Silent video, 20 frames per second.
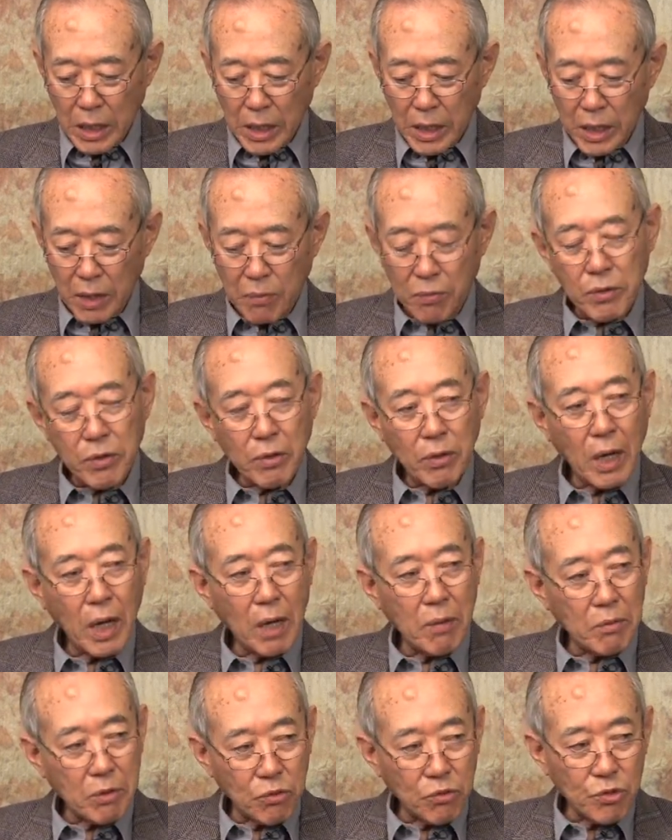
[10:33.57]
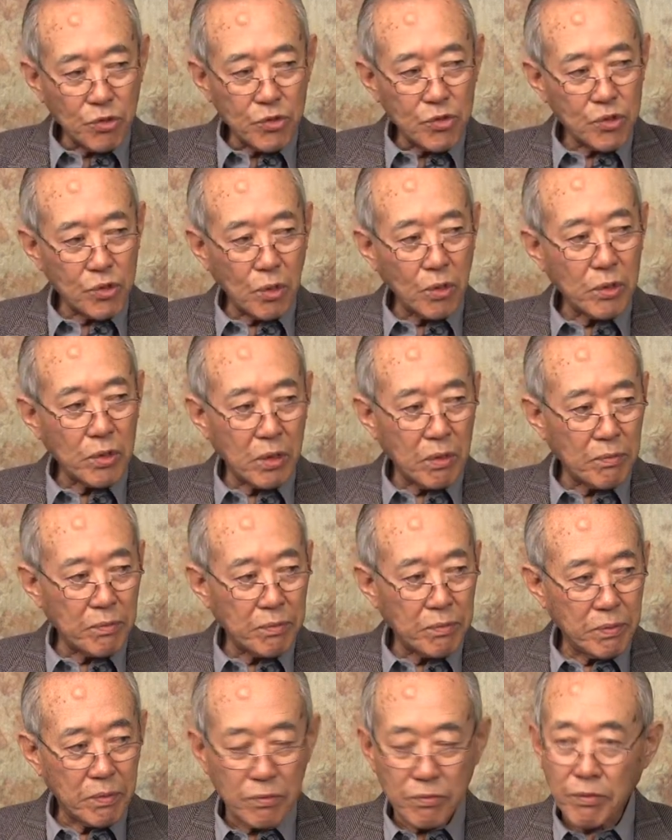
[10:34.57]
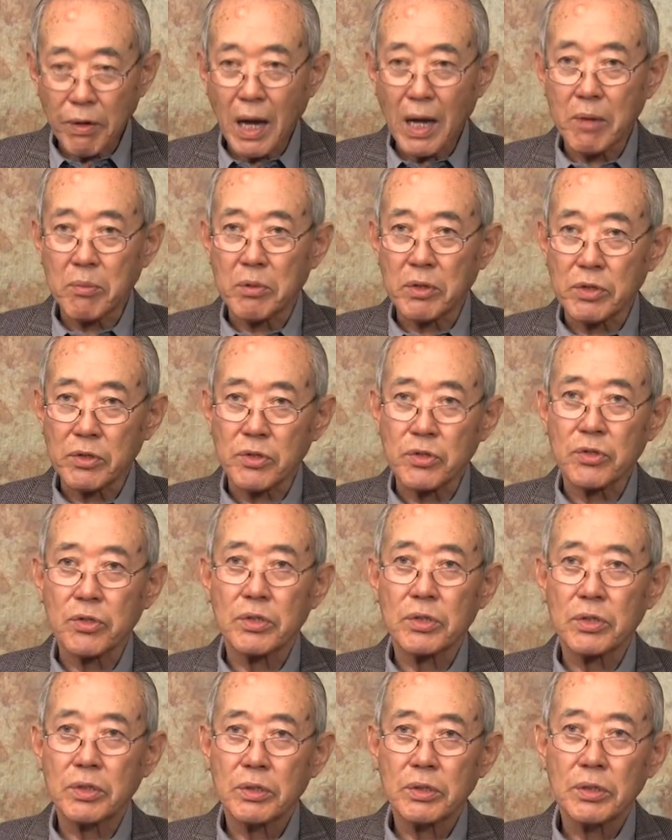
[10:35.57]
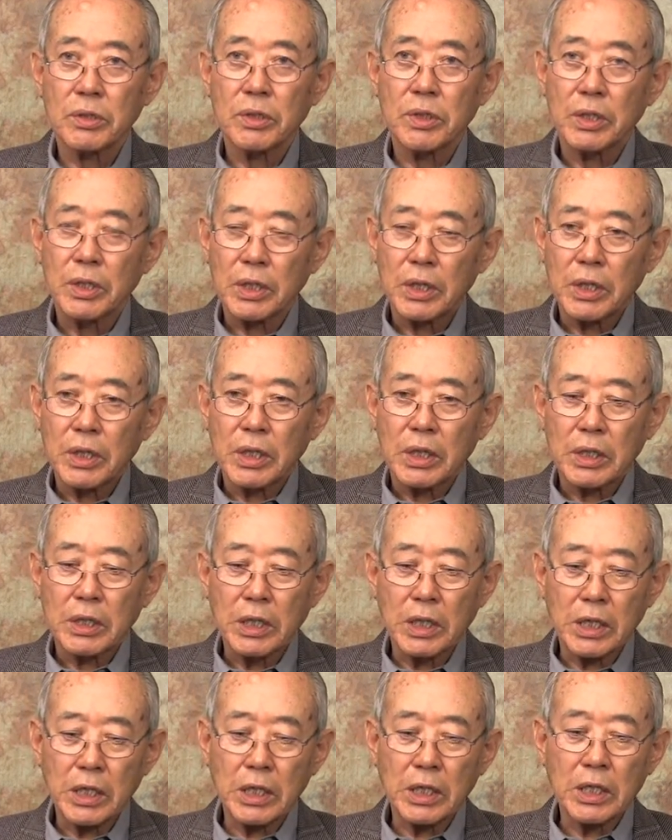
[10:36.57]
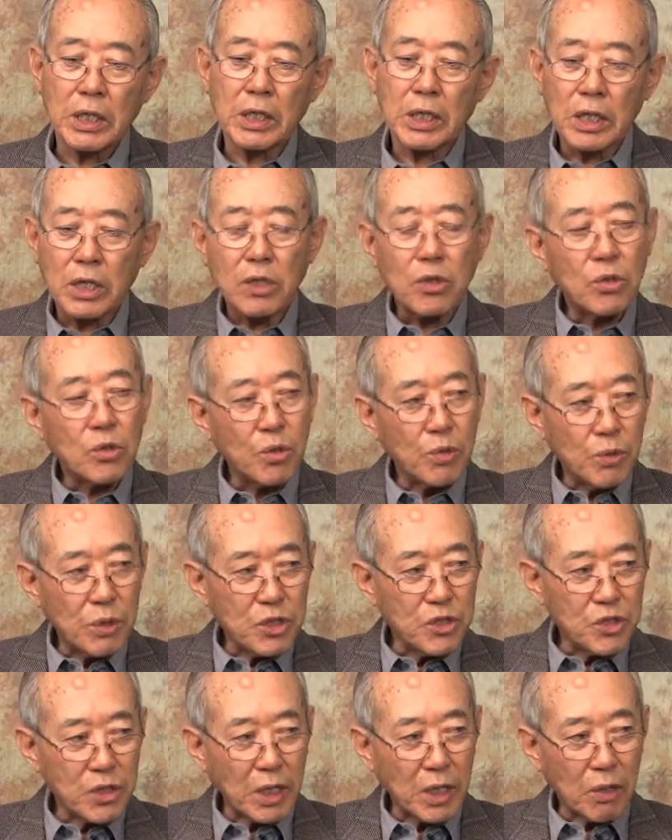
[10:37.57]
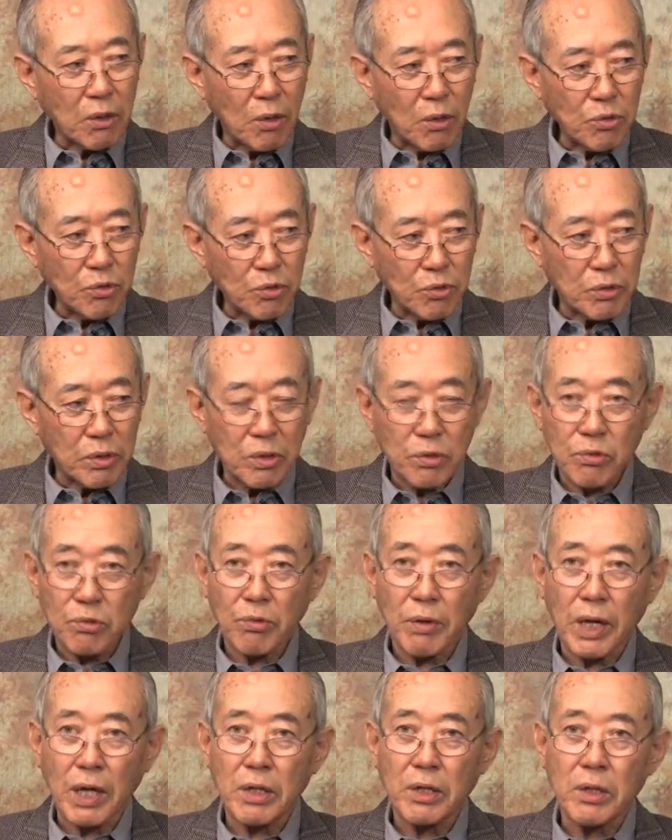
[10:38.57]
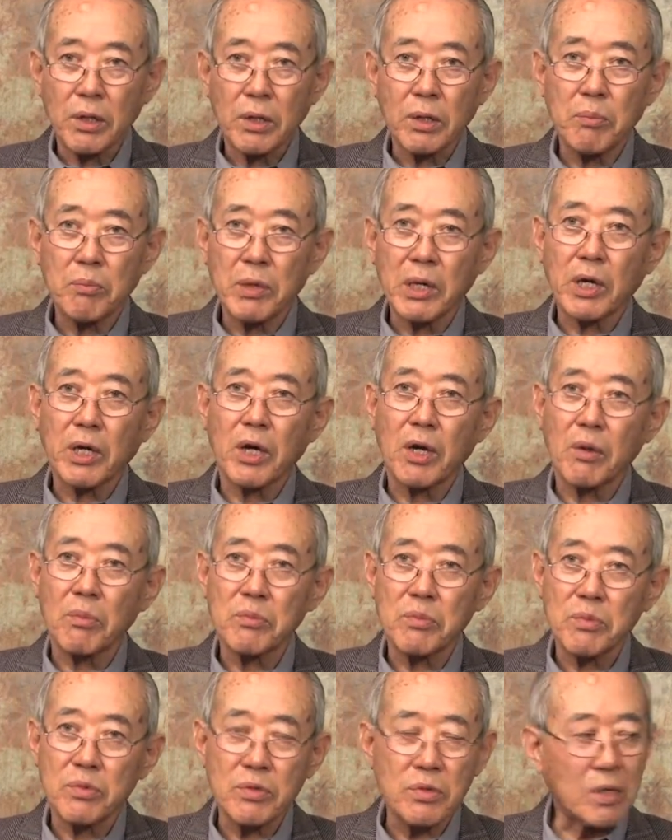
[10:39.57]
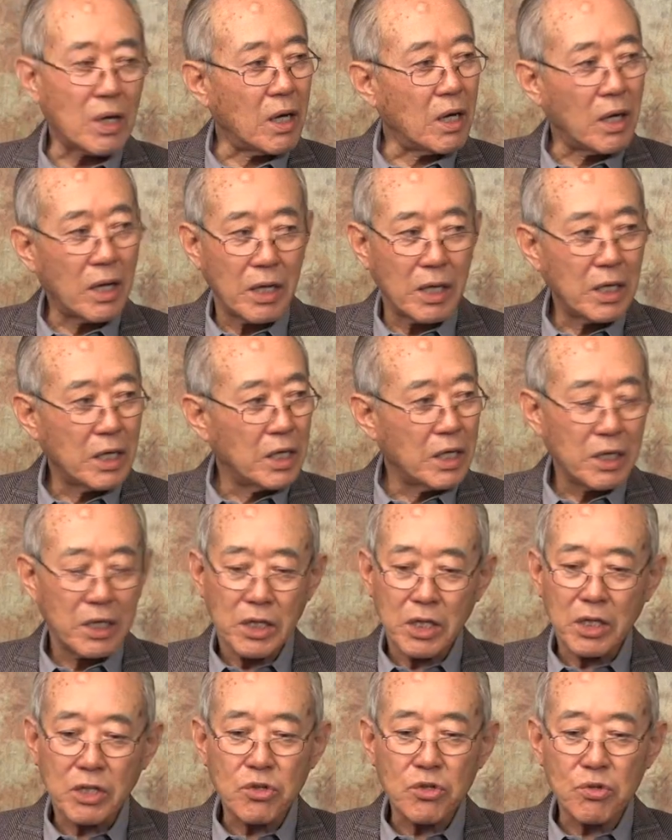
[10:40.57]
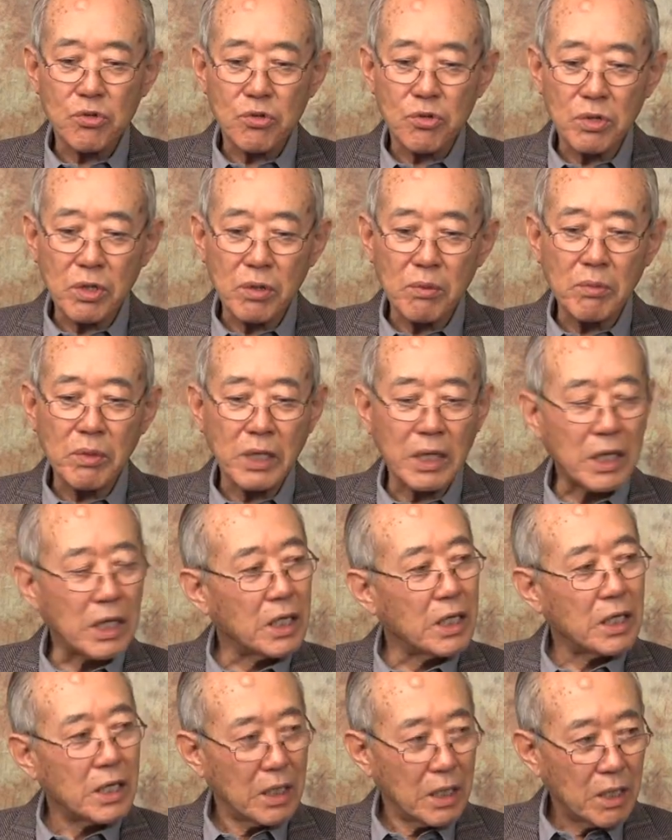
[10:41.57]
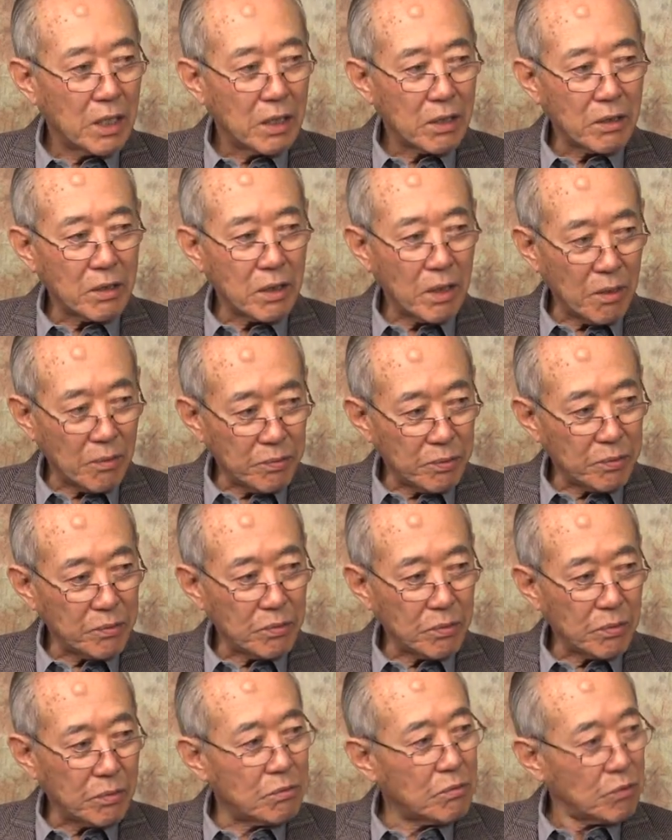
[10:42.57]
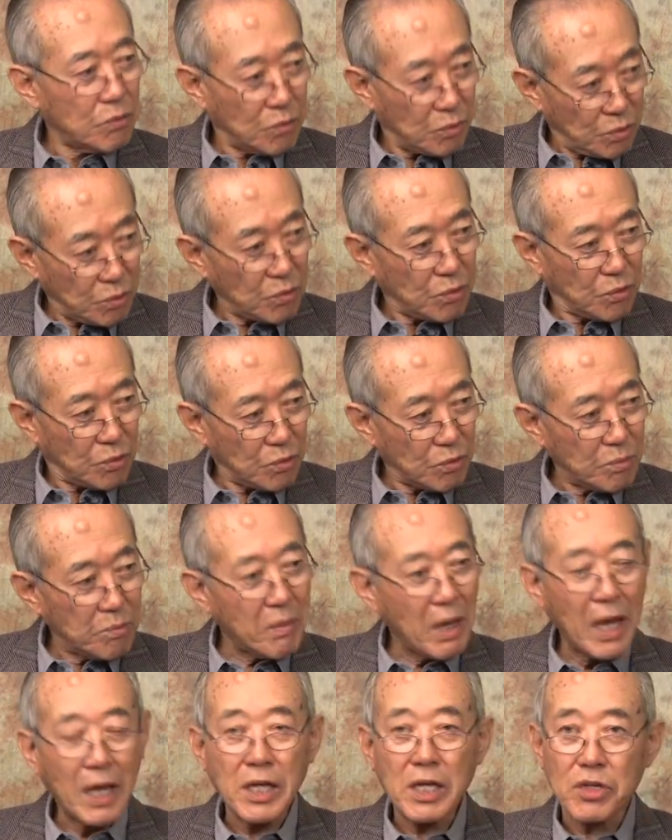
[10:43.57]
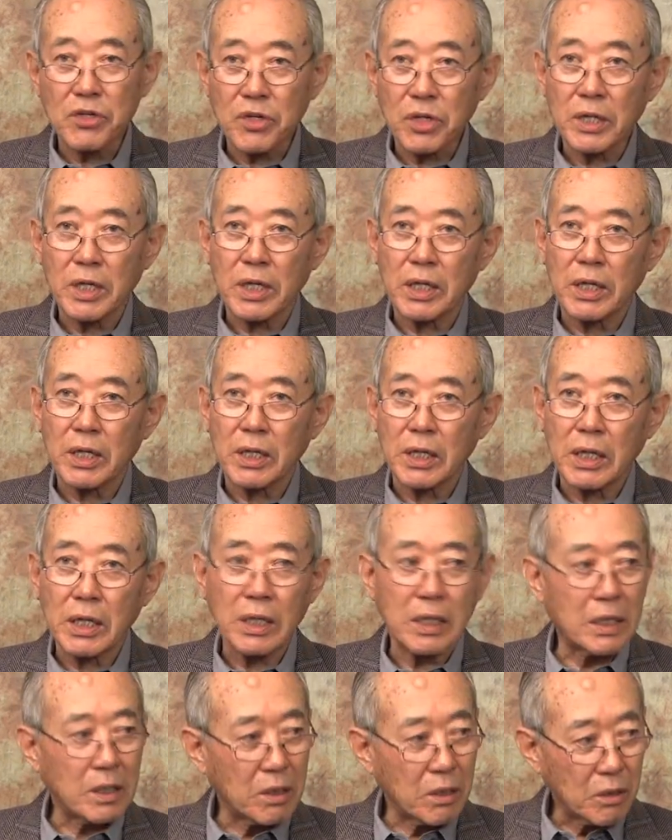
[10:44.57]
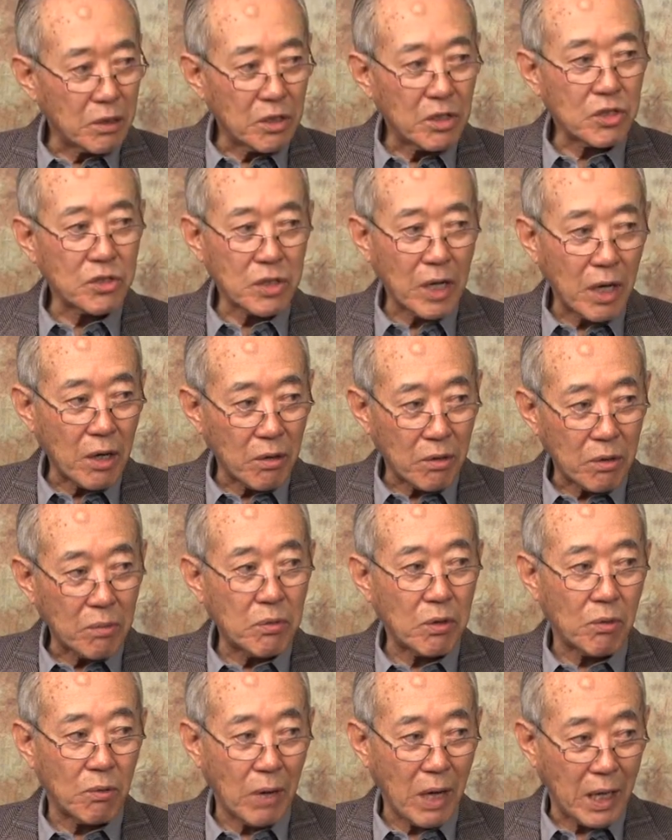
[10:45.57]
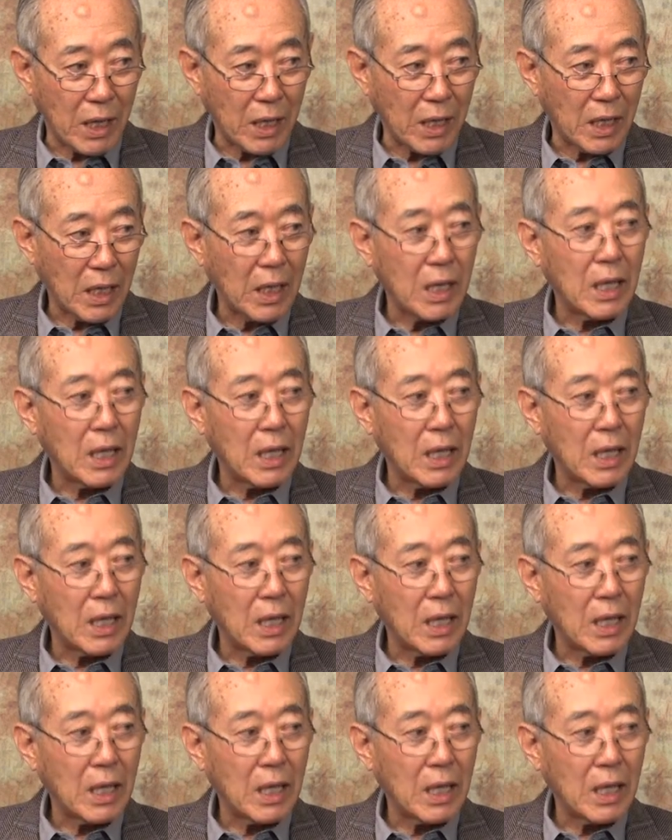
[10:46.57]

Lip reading: if you have too short of fibers, the twisting onto the thread becomes extremely tough to manage it in desirable way.